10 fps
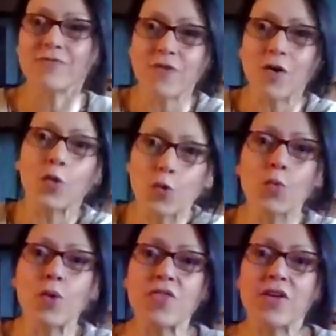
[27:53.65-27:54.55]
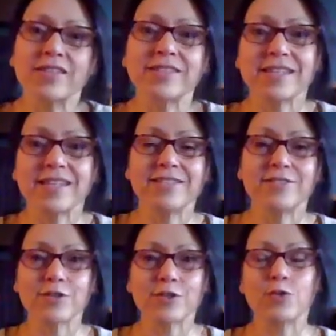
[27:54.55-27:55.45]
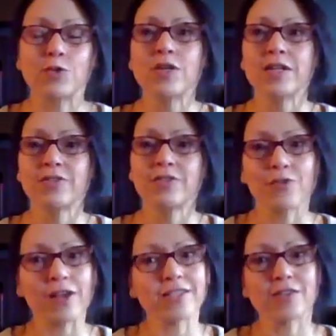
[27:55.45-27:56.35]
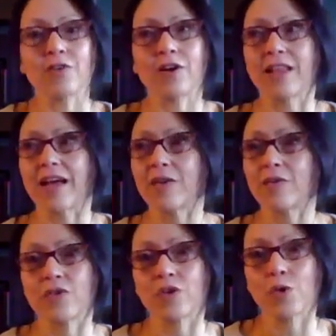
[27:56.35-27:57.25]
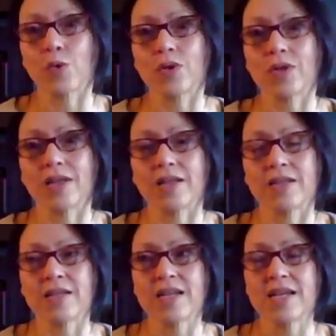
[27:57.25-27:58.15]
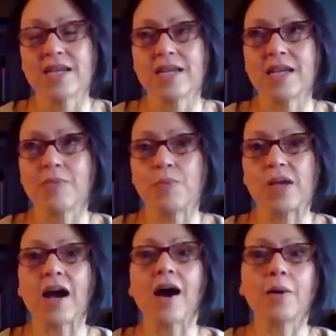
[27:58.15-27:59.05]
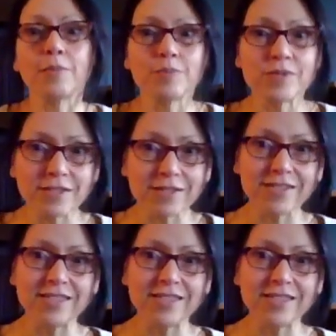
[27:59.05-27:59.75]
follow with us into the rest of our life, and it becomes